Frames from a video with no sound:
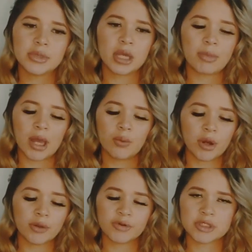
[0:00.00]
It might
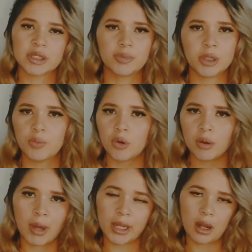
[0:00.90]
work for some people. It
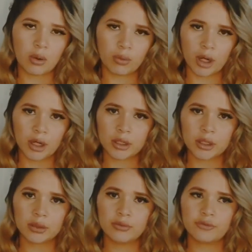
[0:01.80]
might not work
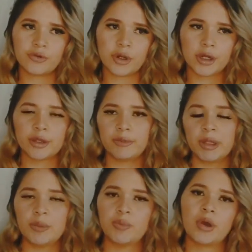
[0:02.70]
for other people.